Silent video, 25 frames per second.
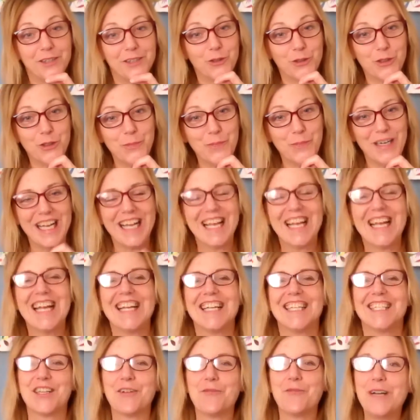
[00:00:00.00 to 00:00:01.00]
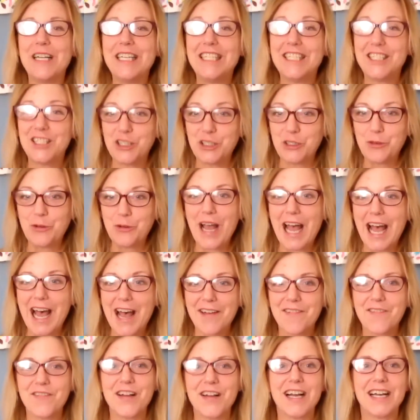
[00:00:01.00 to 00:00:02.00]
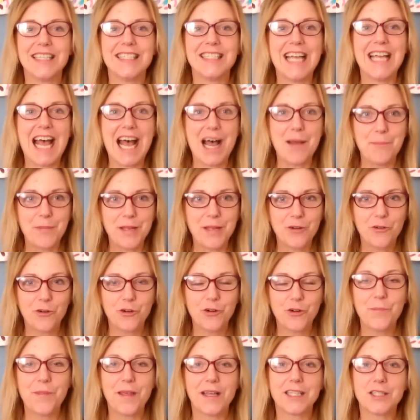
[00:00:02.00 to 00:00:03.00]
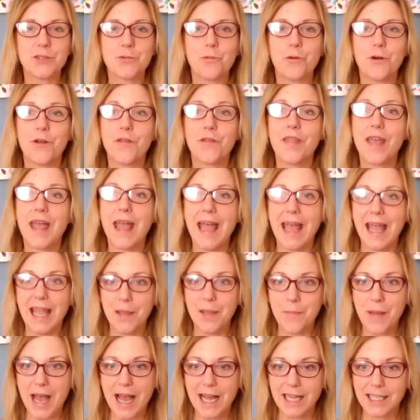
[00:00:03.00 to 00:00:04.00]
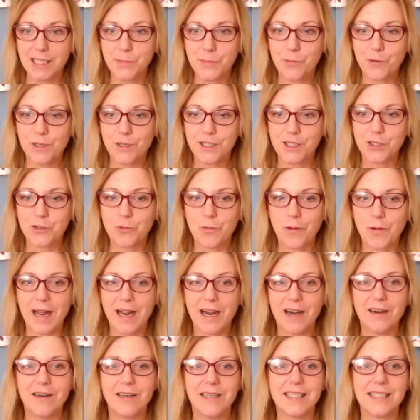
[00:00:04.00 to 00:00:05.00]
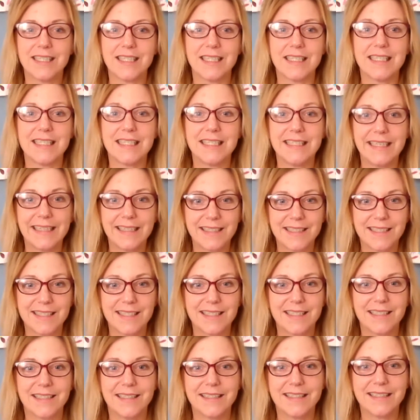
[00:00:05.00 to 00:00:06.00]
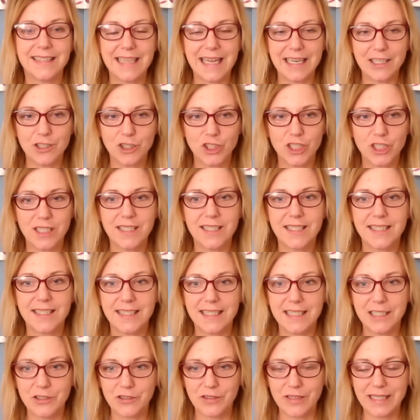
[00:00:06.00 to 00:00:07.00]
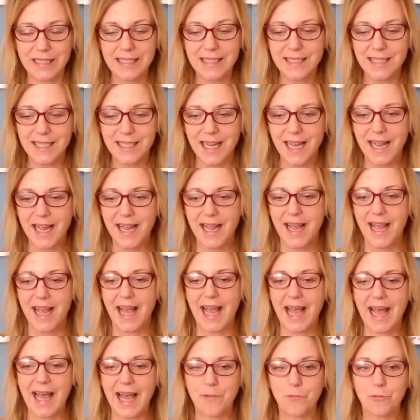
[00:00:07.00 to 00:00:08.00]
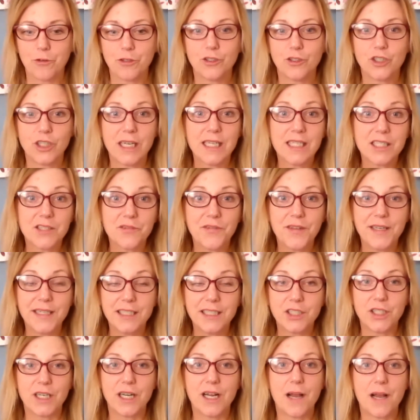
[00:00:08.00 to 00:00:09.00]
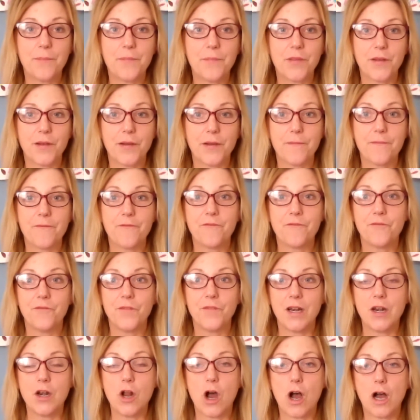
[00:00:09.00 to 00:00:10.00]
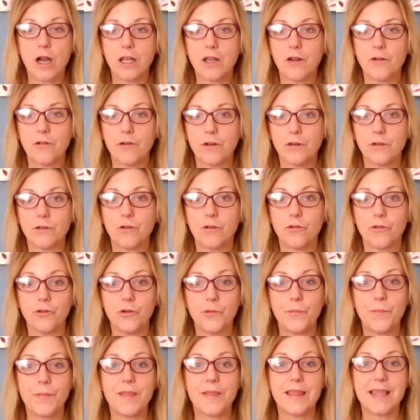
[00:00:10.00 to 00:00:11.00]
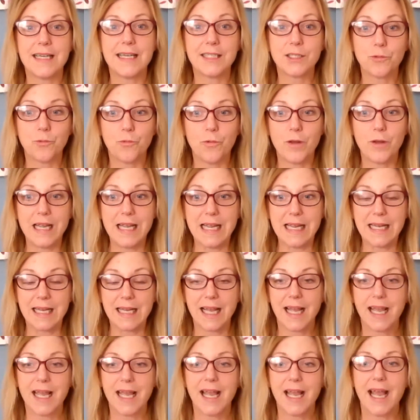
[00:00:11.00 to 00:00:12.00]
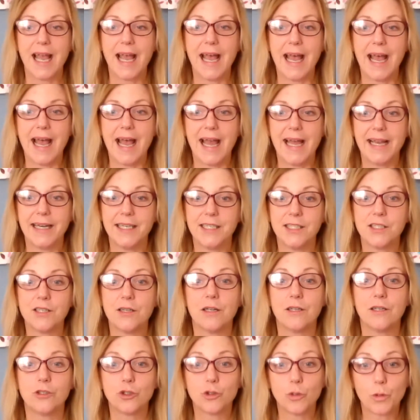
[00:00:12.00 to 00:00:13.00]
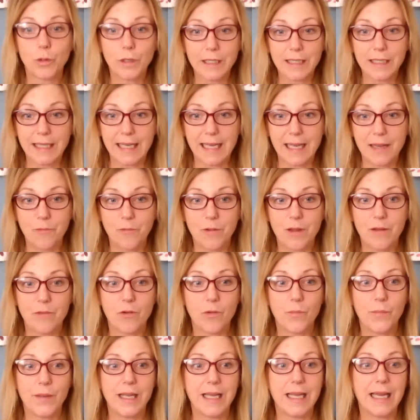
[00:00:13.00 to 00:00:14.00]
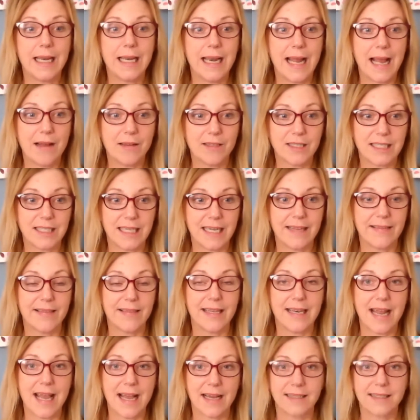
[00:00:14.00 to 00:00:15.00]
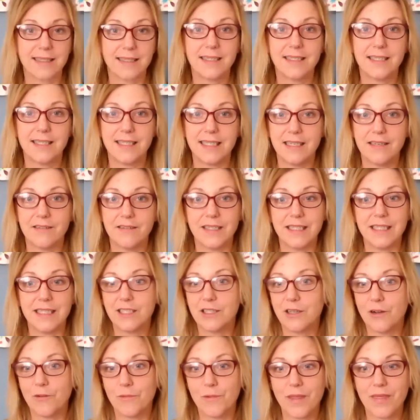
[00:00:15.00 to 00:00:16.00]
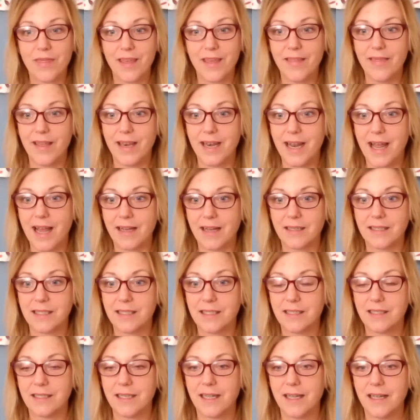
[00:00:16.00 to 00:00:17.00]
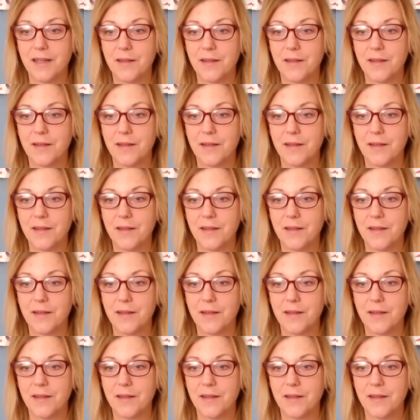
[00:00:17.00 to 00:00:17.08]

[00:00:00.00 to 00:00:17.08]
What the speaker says: group. So we do have a tapping group that's worth a passport square. It's a 6-session series. And we're just finishing up the inaugural group this week. And shortly we will be announcing the next series. So within the next,